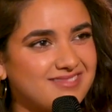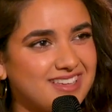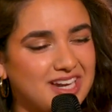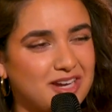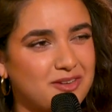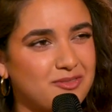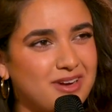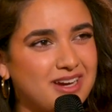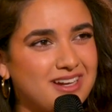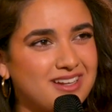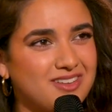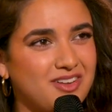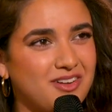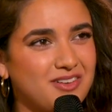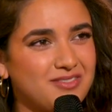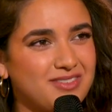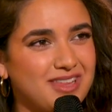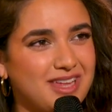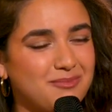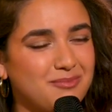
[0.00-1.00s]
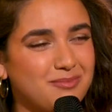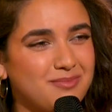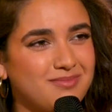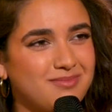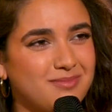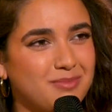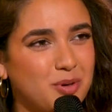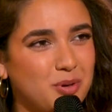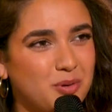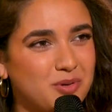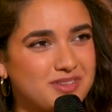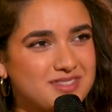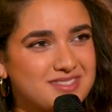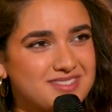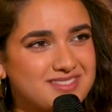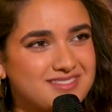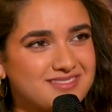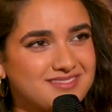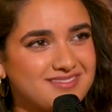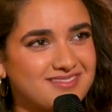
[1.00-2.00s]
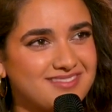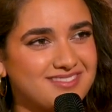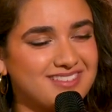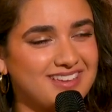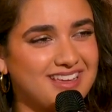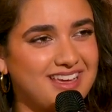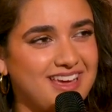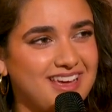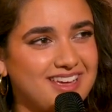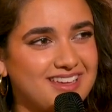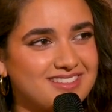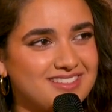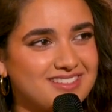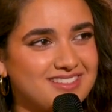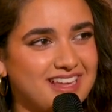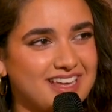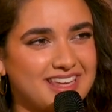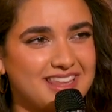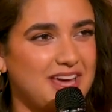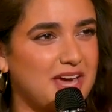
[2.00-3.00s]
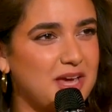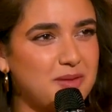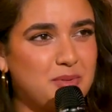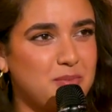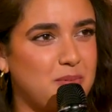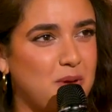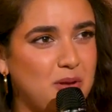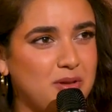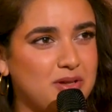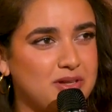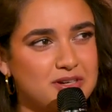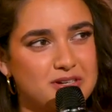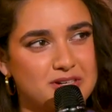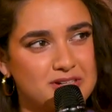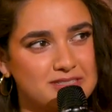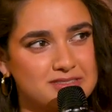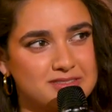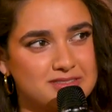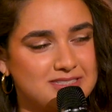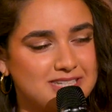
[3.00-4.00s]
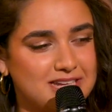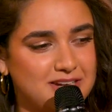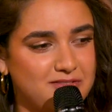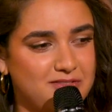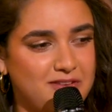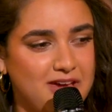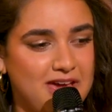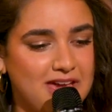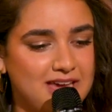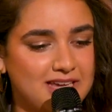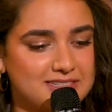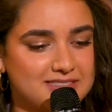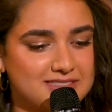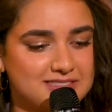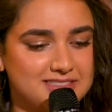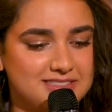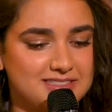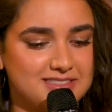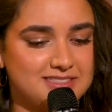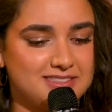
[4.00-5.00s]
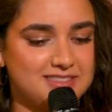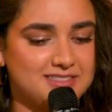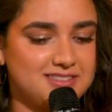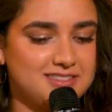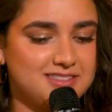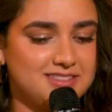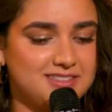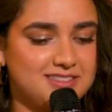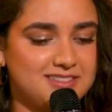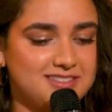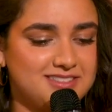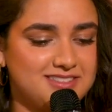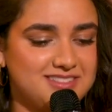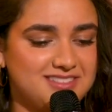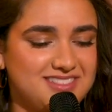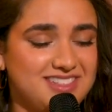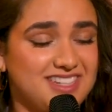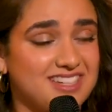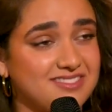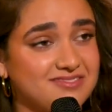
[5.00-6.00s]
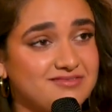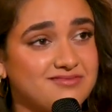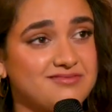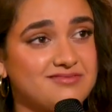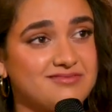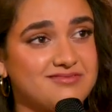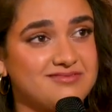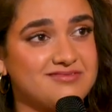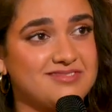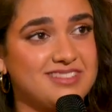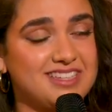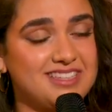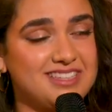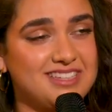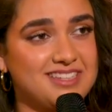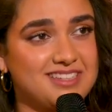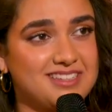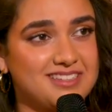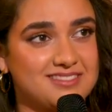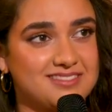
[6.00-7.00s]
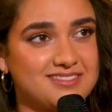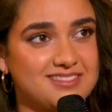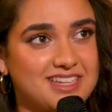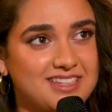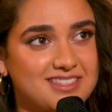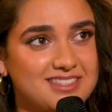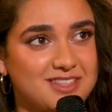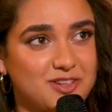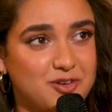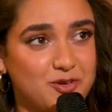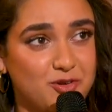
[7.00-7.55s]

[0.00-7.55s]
I read a lot of their books and like the Amy Poehler and Tina Fey and I think that's the